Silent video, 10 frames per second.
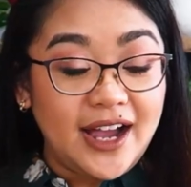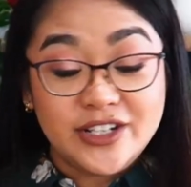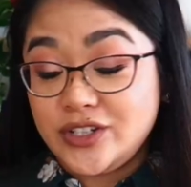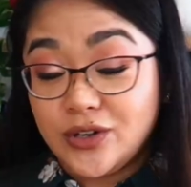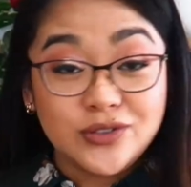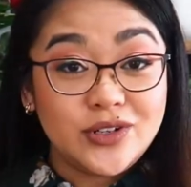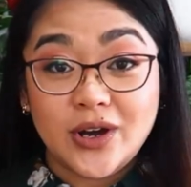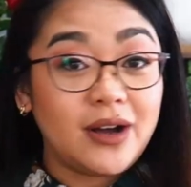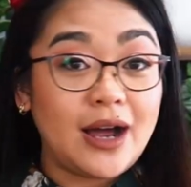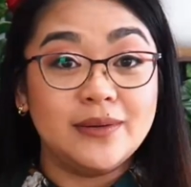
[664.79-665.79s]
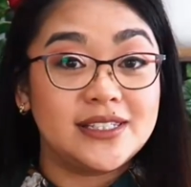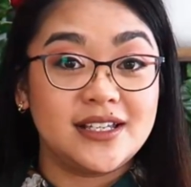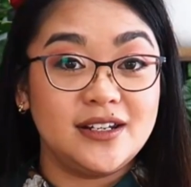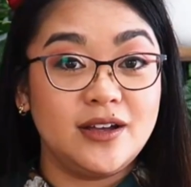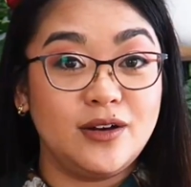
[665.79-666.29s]
I don't know how it's
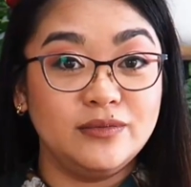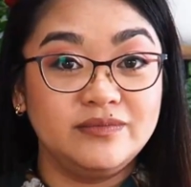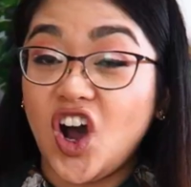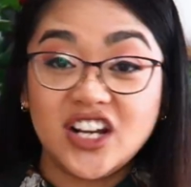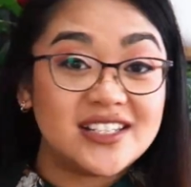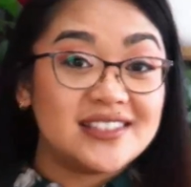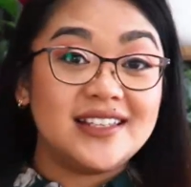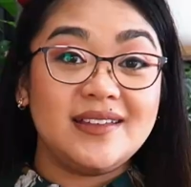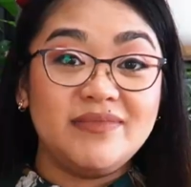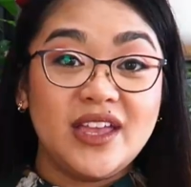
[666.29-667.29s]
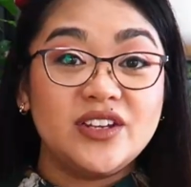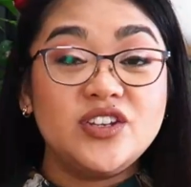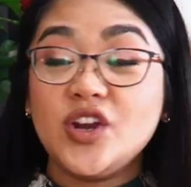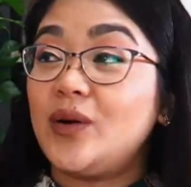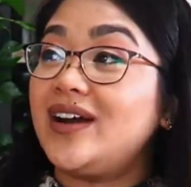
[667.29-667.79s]
gonna go. Honestly,
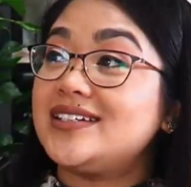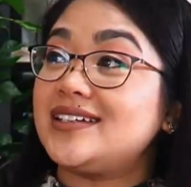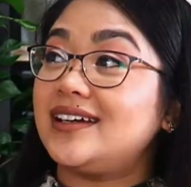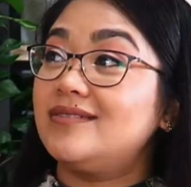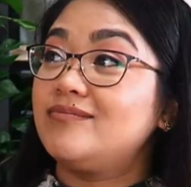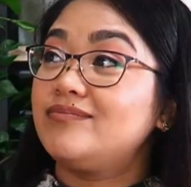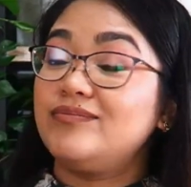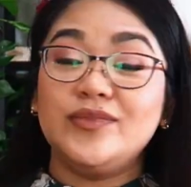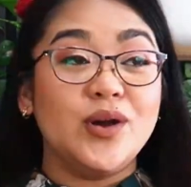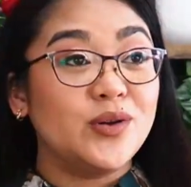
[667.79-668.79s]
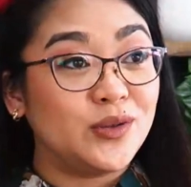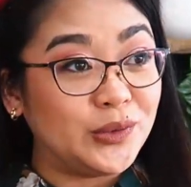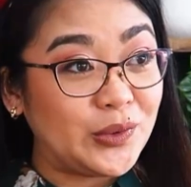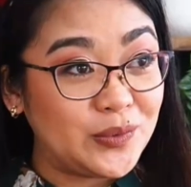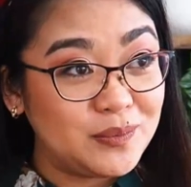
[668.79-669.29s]
no idea, no
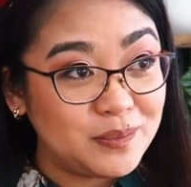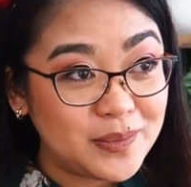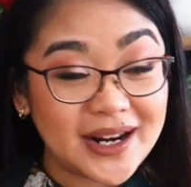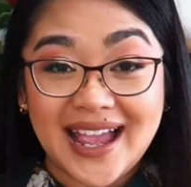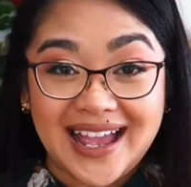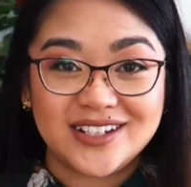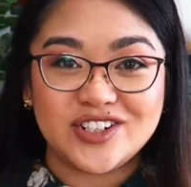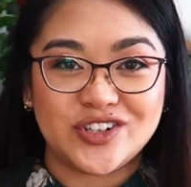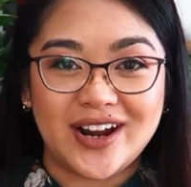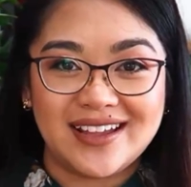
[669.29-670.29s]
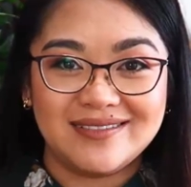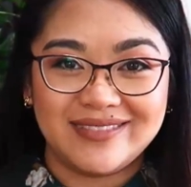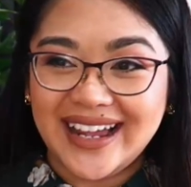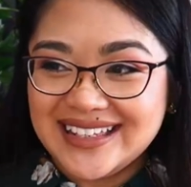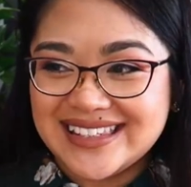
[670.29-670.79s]
clue. But I had to try,
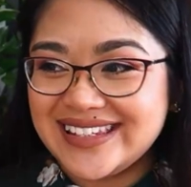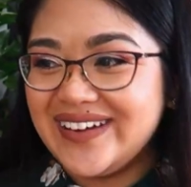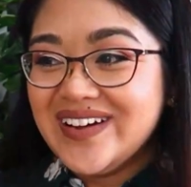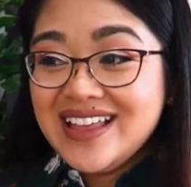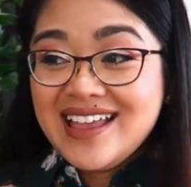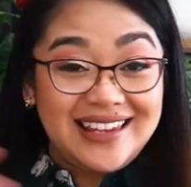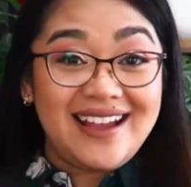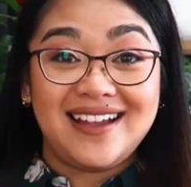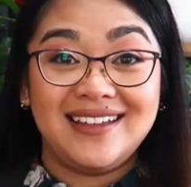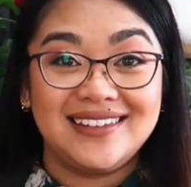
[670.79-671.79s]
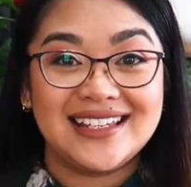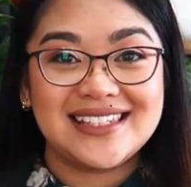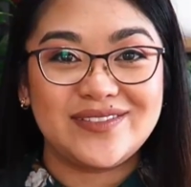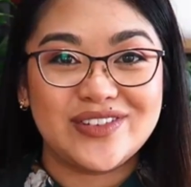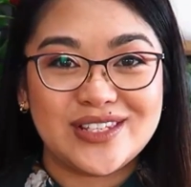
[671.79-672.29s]
right? So yeah,
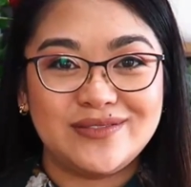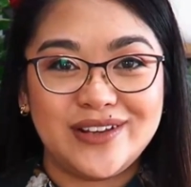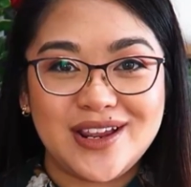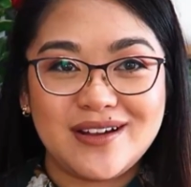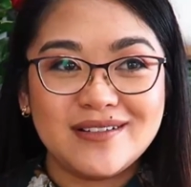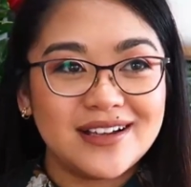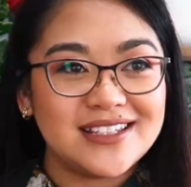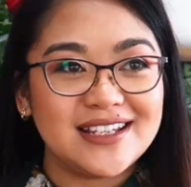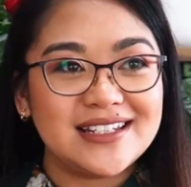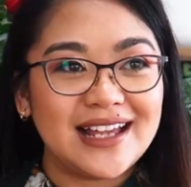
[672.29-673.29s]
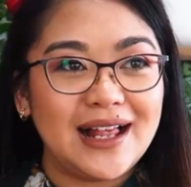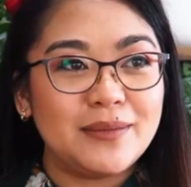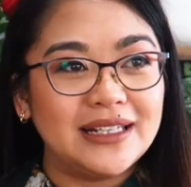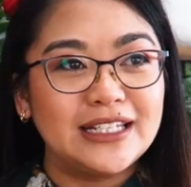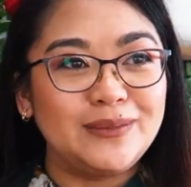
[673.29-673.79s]
that's it for this video. As you can tell,
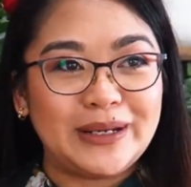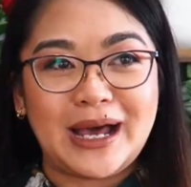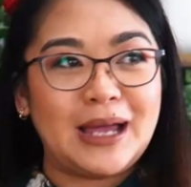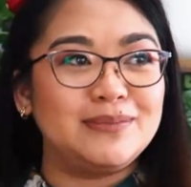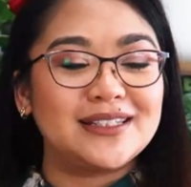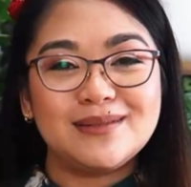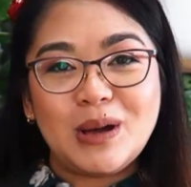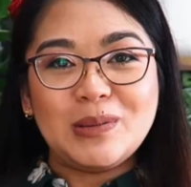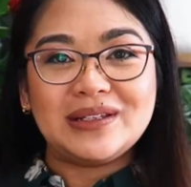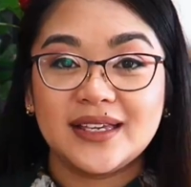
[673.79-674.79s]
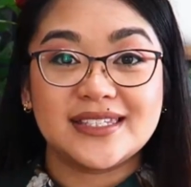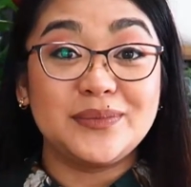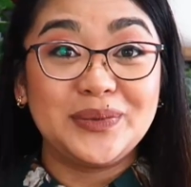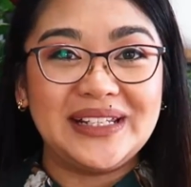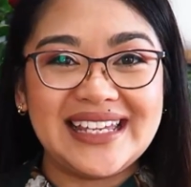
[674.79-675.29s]
I'm a little bit hyped at the moment because
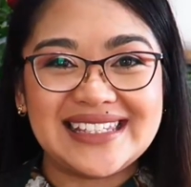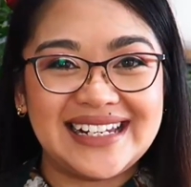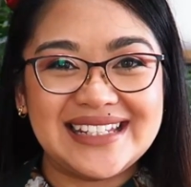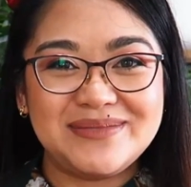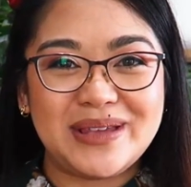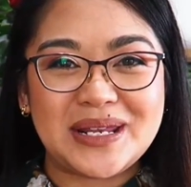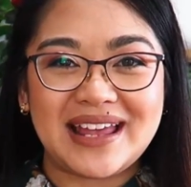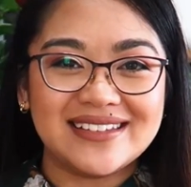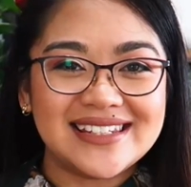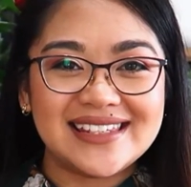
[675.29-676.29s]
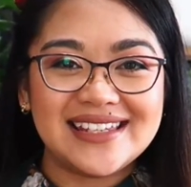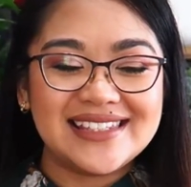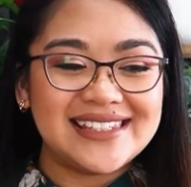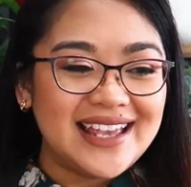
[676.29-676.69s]
I'm really excited to be announcing this.